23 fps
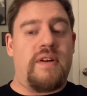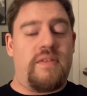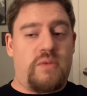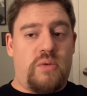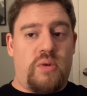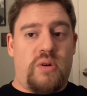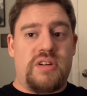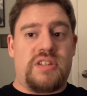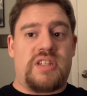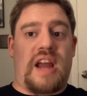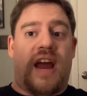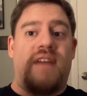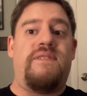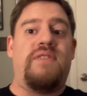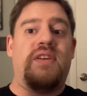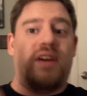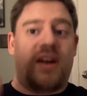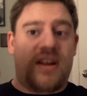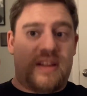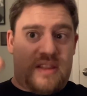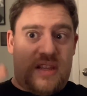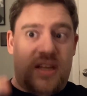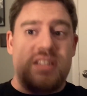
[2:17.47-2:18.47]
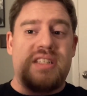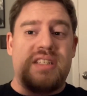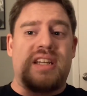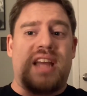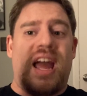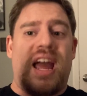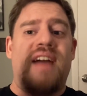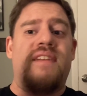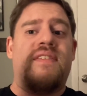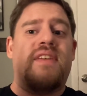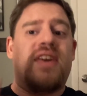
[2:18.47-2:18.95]
Of course, I feel like this is
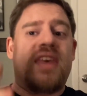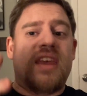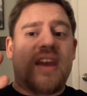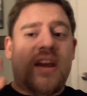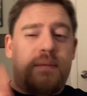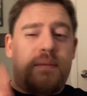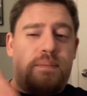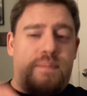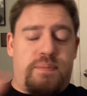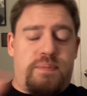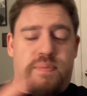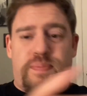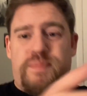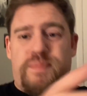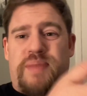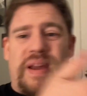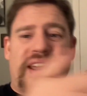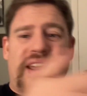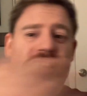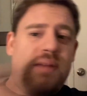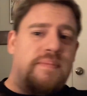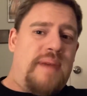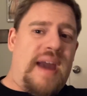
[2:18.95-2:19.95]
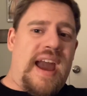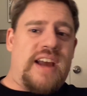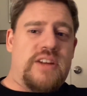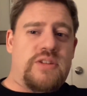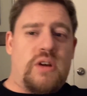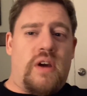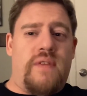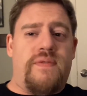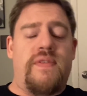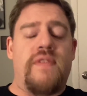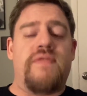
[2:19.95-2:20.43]
kind of piggybacks
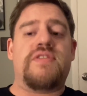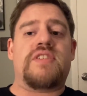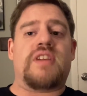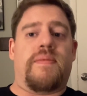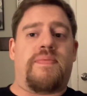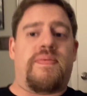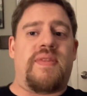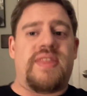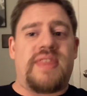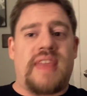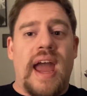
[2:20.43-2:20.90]
off of something